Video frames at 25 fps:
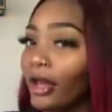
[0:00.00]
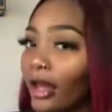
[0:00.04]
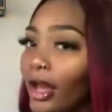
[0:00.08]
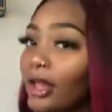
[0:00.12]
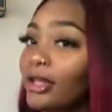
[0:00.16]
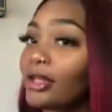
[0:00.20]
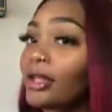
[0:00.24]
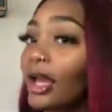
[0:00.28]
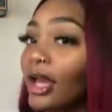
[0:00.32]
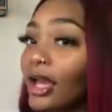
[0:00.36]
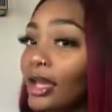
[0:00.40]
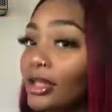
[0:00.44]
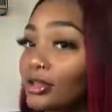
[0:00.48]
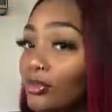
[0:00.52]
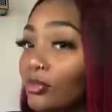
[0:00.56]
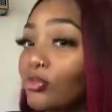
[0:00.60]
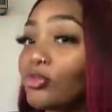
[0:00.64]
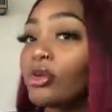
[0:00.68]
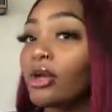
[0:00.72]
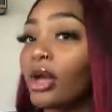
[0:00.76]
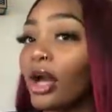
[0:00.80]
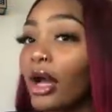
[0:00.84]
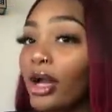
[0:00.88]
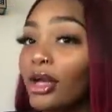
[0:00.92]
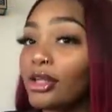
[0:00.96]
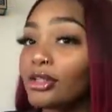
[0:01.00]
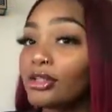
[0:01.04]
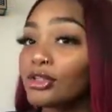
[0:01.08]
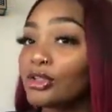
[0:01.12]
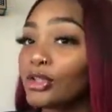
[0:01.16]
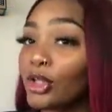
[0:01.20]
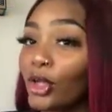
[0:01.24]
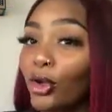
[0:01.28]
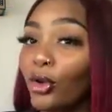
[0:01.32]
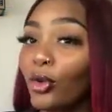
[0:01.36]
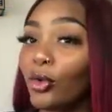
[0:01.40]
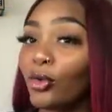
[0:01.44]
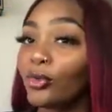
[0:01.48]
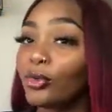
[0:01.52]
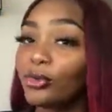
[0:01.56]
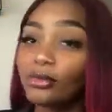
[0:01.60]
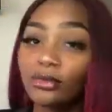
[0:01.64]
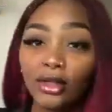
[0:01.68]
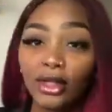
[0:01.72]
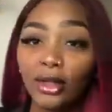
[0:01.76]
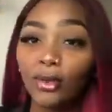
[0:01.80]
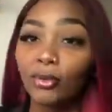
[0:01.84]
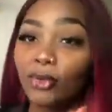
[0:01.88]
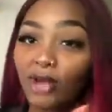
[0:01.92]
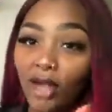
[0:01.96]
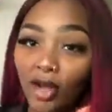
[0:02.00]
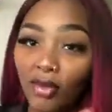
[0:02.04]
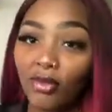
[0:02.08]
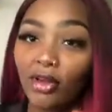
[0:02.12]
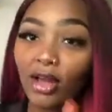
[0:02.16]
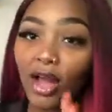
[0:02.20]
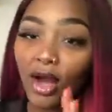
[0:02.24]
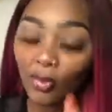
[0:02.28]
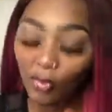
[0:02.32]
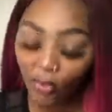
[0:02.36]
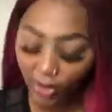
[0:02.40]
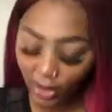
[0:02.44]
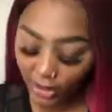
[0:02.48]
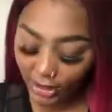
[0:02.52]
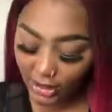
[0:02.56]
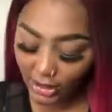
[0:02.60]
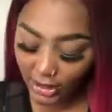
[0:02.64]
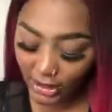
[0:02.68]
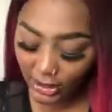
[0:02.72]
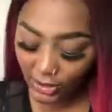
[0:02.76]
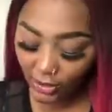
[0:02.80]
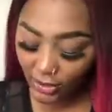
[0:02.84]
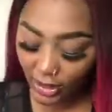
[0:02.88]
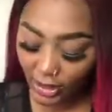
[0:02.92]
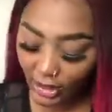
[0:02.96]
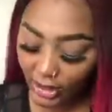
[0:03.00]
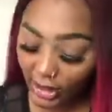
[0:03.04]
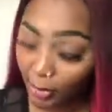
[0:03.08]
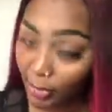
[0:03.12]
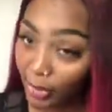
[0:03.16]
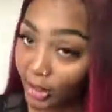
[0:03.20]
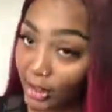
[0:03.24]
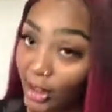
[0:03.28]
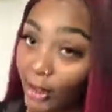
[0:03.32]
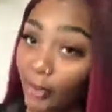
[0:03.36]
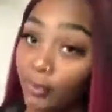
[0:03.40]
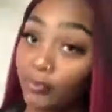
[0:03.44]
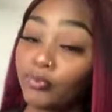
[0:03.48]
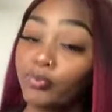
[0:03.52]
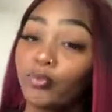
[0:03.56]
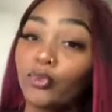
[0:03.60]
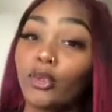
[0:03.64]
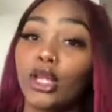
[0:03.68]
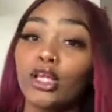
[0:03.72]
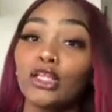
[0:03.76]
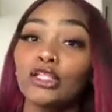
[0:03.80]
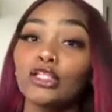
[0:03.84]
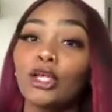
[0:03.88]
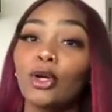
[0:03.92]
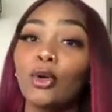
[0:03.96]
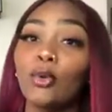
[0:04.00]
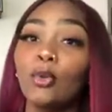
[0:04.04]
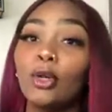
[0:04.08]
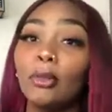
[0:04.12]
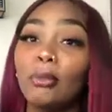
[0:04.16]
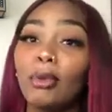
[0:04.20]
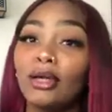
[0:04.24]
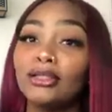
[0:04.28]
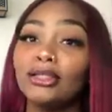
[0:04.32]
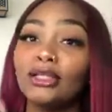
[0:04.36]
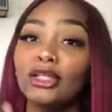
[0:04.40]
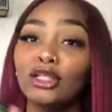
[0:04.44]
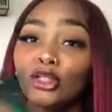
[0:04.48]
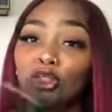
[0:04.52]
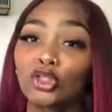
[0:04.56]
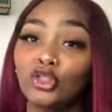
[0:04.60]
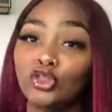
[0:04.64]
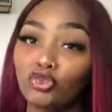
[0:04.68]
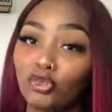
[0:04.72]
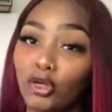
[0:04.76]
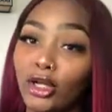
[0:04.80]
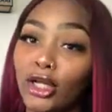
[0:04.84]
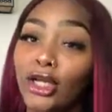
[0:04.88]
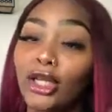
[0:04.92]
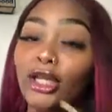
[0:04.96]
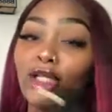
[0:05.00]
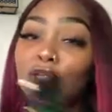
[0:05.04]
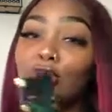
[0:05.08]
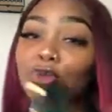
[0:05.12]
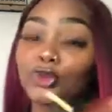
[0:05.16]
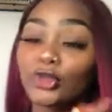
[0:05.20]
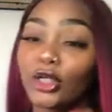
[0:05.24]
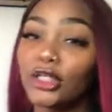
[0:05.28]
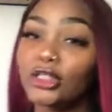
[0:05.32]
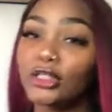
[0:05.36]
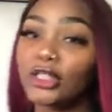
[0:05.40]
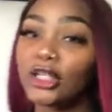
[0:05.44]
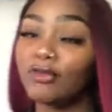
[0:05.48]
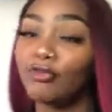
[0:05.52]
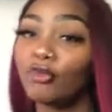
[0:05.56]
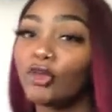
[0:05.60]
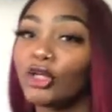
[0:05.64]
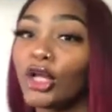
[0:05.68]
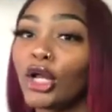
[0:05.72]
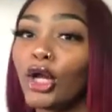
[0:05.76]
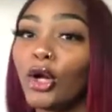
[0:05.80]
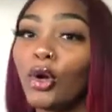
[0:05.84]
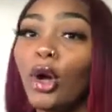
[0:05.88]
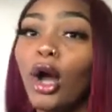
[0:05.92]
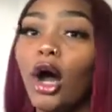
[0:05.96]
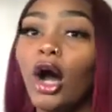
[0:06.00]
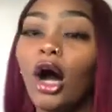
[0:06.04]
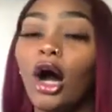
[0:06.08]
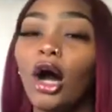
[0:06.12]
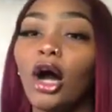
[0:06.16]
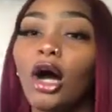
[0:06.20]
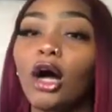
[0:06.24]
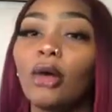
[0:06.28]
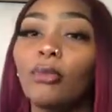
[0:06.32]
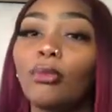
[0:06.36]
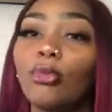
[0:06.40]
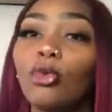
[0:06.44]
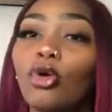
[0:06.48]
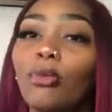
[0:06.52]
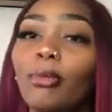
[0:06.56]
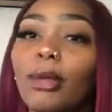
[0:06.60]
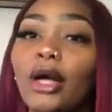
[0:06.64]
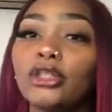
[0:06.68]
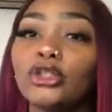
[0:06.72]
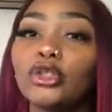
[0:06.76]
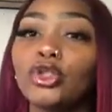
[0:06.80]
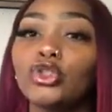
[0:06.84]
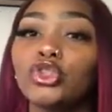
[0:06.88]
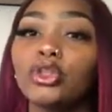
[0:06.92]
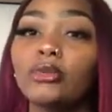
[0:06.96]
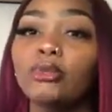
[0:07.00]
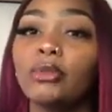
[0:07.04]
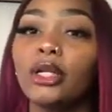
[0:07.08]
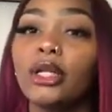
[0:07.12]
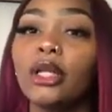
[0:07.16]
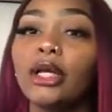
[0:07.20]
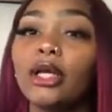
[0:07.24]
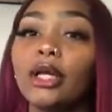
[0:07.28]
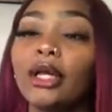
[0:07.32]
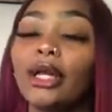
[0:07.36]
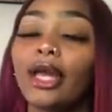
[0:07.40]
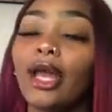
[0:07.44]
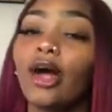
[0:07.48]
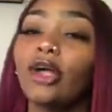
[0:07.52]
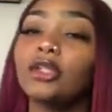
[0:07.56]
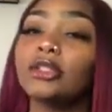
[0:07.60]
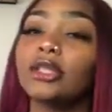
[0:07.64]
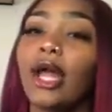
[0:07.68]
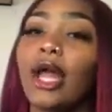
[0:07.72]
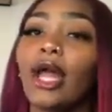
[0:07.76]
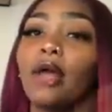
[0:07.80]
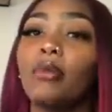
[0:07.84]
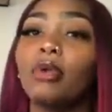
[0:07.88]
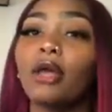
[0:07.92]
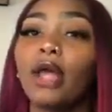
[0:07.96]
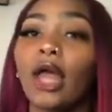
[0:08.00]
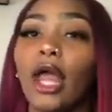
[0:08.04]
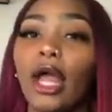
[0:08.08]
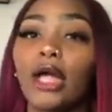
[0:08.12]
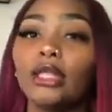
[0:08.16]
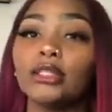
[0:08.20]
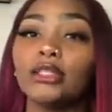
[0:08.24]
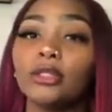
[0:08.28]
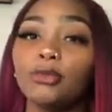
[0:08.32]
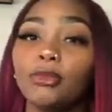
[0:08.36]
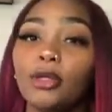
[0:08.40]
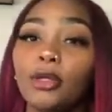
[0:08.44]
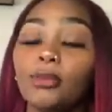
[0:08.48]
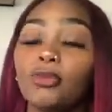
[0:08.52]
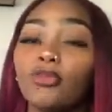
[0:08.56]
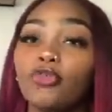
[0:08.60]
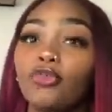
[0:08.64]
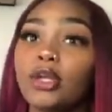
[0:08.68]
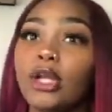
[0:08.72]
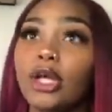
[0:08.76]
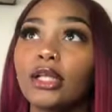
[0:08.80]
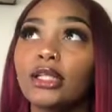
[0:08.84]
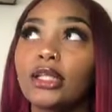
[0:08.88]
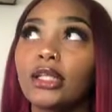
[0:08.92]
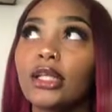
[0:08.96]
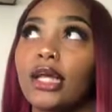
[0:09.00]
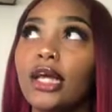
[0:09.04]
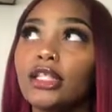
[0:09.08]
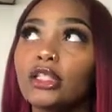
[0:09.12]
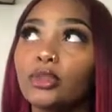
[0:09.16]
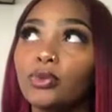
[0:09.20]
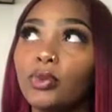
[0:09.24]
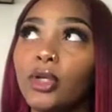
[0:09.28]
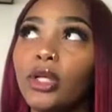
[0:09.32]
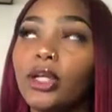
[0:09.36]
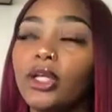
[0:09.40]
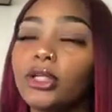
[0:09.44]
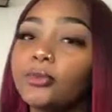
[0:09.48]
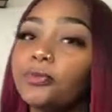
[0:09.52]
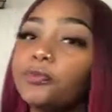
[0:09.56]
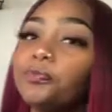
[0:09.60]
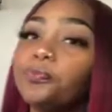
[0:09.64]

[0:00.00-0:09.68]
at the hands of you guys. So whatever y'all want, just go ahead and let me know. So we about to get straight into the video. On my social media accounts, I have been asking people for like the last week